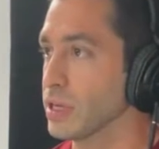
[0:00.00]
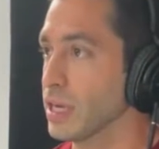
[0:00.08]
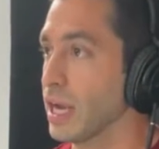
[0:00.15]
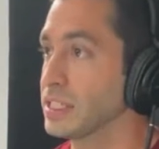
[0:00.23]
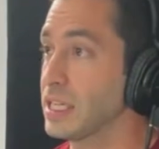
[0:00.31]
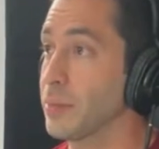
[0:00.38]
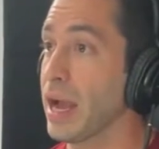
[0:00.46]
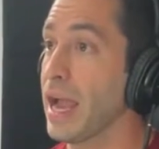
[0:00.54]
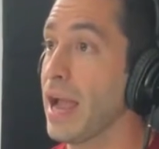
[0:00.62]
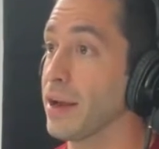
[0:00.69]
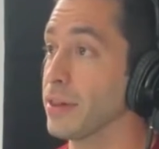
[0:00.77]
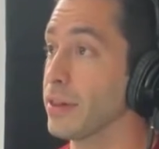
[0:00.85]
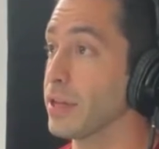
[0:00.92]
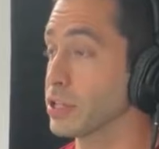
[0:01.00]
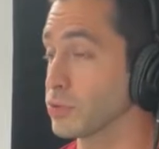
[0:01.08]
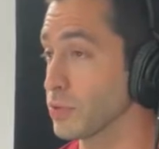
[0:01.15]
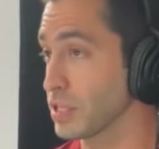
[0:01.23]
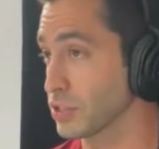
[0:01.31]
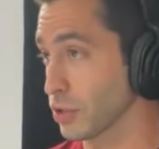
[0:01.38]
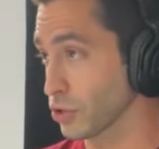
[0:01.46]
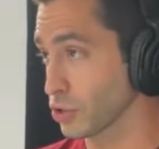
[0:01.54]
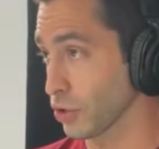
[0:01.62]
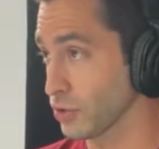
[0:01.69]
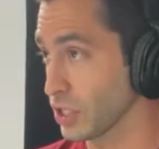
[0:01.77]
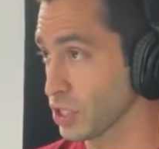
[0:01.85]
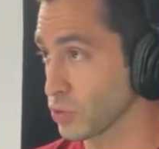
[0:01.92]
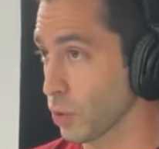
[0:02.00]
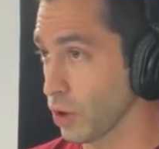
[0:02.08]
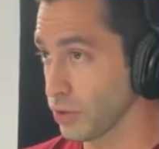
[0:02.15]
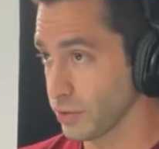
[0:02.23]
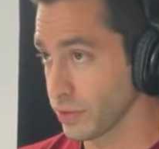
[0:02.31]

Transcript: I did my analytics research on this one